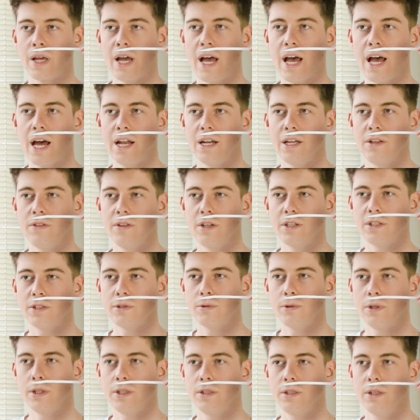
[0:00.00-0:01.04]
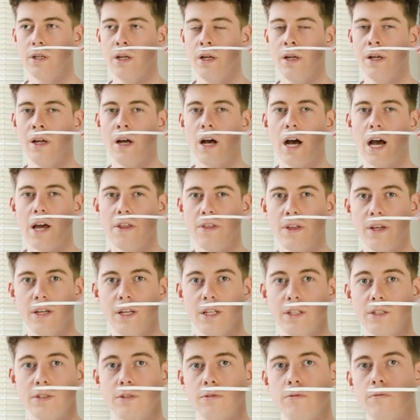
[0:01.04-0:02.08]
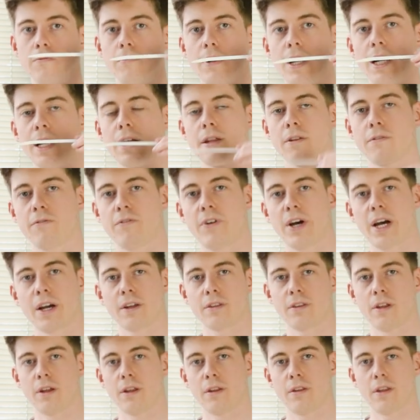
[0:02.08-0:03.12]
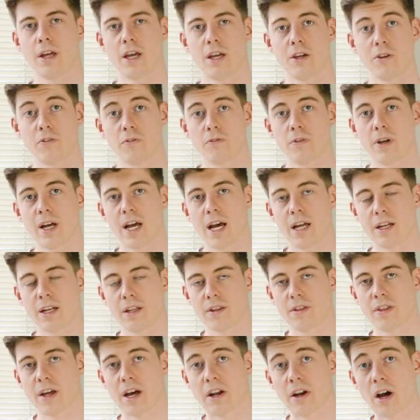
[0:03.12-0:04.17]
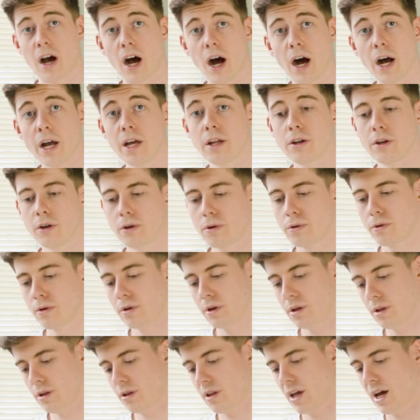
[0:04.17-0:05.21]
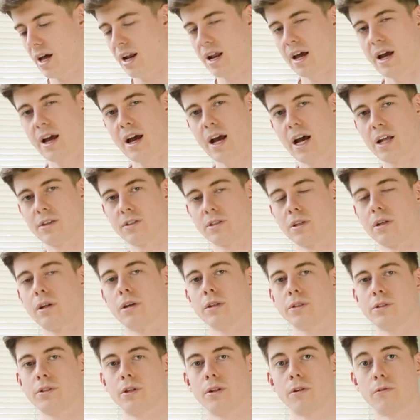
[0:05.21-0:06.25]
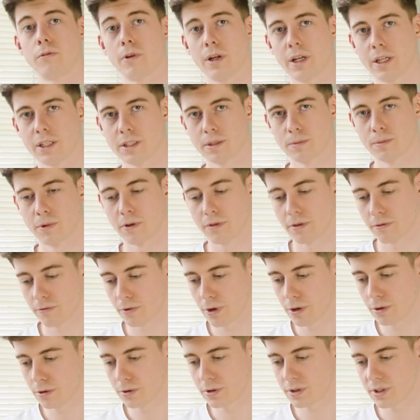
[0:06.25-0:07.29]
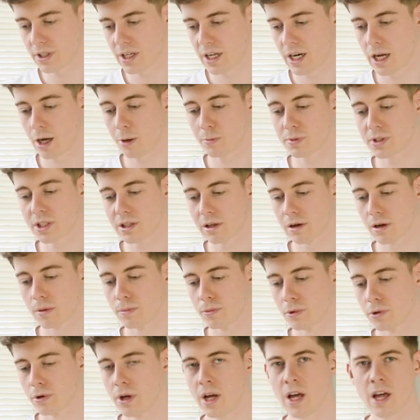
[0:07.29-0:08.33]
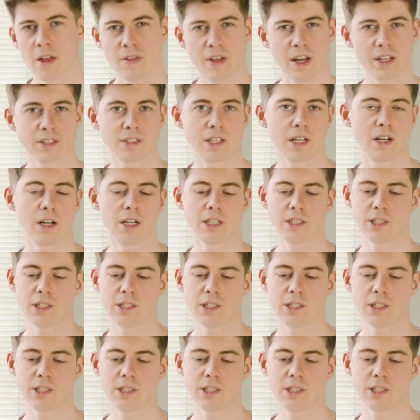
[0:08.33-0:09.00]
And in this one, I think it's really the fact that they've added that ionone that adds a lot to the realism of the rose. It helps it a lot more. That said, I